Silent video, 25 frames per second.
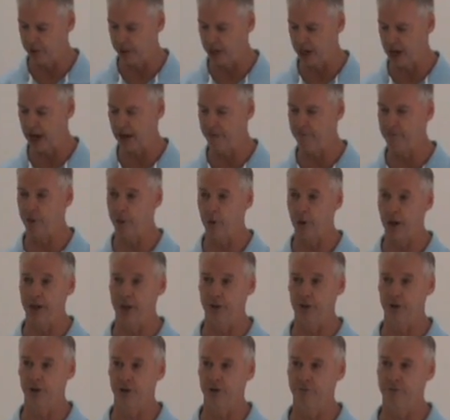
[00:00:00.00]
that I have the
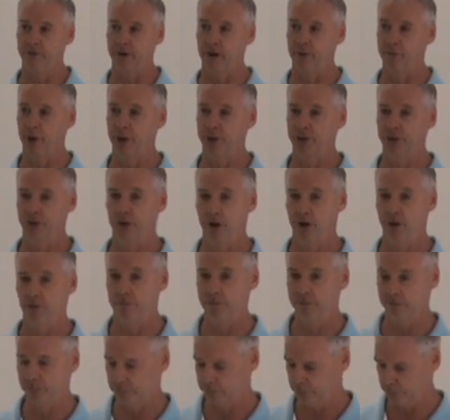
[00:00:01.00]
right to defend
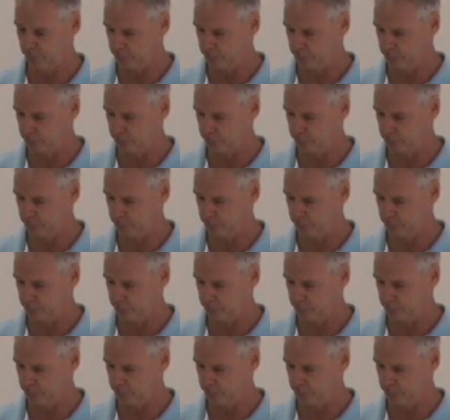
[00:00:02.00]
myself.